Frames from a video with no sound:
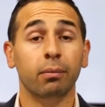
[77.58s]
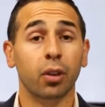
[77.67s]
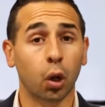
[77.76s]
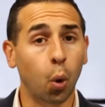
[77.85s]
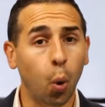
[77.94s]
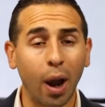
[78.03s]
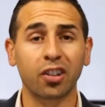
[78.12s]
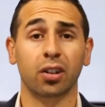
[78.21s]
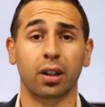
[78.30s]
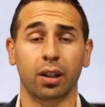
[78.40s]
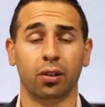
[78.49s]
The
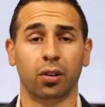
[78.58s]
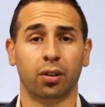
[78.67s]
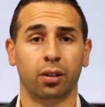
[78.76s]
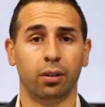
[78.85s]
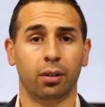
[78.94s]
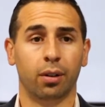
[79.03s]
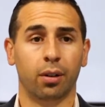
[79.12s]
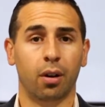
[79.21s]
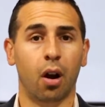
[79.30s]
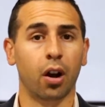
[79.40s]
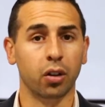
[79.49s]
question is,
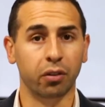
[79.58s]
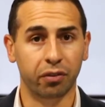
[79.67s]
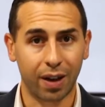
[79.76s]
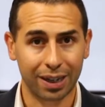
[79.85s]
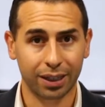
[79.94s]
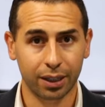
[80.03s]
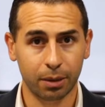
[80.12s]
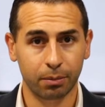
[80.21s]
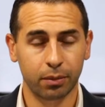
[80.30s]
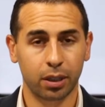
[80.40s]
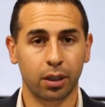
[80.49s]
are you finding
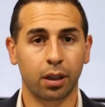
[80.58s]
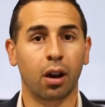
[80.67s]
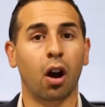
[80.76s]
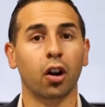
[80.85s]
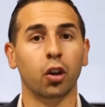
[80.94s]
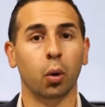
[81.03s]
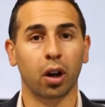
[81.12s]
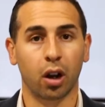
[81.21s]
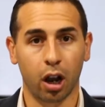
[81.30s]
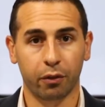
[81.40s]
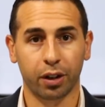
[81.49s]
them? Are you
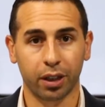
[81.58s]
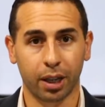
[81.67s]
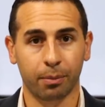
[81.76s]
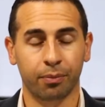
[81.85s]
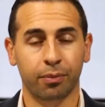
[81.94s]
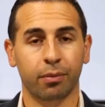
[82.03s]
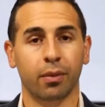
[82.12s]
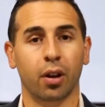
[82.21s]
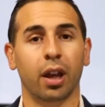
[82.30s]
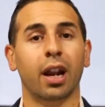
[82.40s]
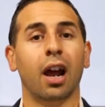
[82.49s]
uncovering them?
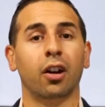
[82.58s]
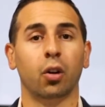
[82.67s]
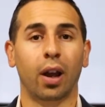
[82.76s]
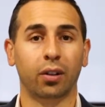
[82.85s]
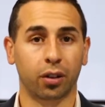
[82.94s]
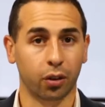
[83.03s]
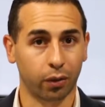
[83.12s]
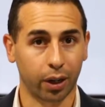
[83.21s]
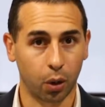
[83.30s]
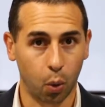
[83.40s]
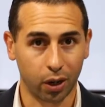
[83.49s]
And are you asking the
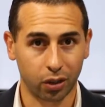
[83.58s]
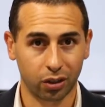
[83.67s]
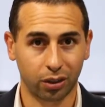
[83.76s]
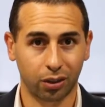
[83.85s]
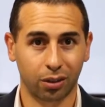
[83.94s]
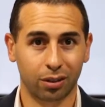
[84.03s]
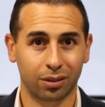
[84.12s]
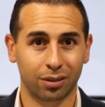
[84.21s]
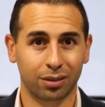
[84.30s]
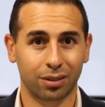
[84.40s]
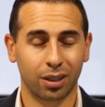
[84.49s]
right questions?
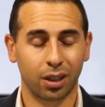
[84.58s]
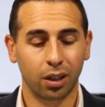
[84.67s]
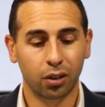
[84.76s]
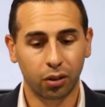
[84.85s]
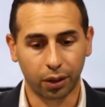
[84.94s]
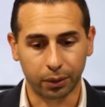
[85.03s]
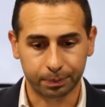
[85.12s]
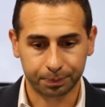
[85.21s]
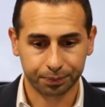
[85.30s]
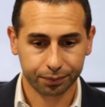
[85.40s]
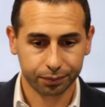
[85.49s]
So
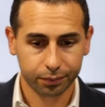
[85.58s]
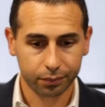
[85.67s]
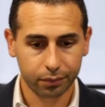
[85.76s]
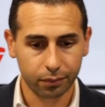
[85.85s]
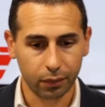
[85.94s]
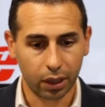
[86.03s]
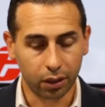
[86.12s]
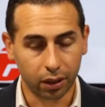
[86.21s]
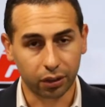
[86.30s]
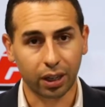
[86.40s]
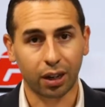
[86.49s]

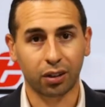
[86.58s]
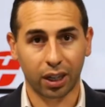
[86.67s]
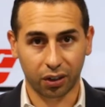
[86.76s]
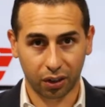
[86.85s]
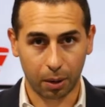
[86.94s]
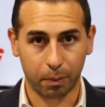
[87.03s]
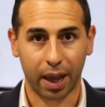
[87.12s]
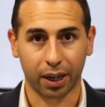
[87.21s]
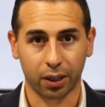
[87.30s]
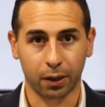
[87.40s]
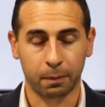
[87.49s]
let's kind of take a step
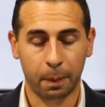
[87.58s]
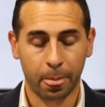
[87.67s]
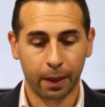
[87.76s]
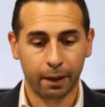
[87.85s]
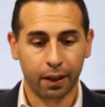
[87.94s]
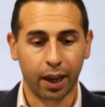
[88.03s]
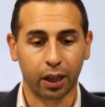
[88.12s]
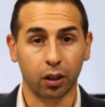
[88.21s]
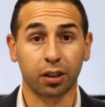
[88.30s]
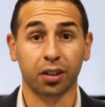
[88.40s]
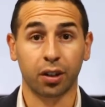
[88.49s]
back here and
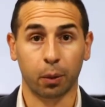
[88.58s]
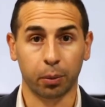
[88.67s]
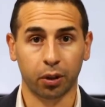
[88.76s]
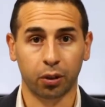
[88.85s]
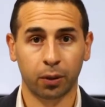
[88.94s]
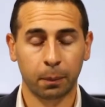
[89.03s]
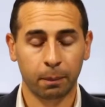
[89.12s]
look at the numbers.